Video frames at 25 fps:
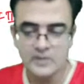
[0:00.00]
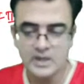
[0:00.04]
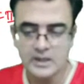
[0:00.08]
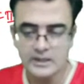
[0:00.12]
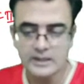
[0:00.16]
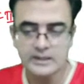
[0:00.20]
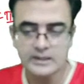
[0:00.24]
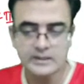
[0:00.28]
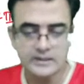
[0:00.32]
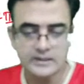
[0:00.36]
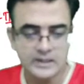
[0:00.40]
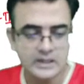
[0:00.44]

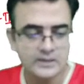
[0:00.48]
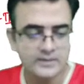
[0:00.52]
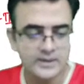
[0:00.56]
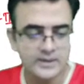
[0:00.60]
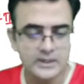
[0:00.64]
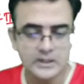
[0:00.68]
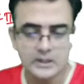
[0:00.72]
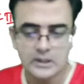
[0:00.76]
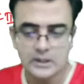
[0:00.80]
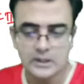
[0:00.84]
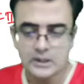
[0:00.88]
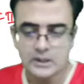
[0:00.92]
right?
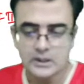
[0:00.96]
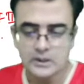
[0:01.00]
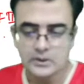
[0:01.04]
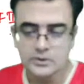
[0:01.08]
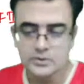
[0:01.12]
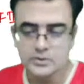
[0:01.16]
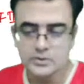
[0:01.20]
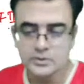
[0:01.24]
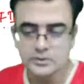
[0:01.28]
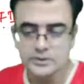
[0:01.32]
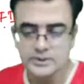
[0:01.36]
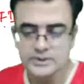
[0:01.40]
Anyway,
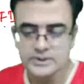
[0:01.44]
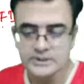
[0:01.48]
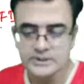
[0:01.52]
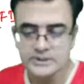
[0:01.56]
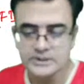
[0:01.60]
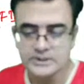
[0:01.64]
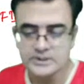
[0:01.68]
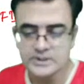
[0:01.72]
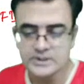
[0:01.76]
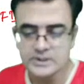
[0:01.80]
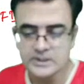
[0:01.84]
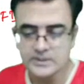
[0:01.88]
so this
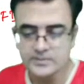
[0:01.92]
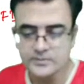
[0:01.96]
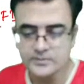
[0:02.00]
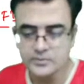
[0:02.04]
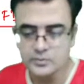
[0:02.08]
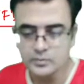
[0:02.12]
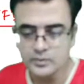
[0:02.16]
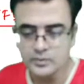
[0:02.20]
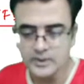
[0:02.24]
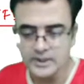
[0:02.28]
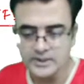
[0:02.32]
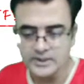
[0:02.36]
is
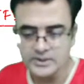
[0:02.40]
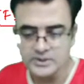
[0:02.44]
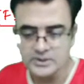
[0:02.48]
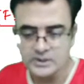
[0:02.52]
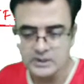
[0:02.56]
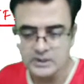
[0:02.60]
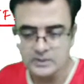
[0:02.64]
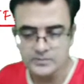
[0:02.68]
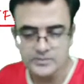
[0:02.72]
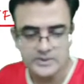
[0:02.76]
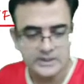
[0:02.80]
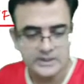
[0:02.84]
TF2H
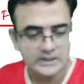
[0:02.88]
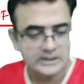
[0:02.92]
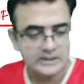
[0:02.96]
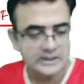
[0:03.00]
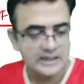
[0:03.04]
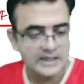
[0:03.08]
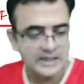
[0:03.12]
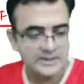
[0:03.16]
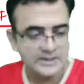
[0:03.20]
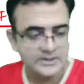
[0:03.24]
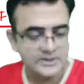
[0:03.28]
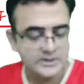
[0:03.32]
comes at
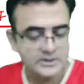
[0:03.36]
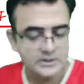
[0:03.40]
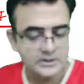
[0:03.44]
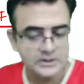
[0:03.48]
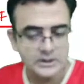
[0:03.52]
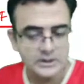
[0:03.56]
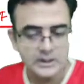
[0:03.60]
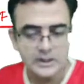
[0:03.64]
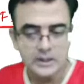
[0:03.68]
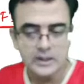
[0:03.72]
last.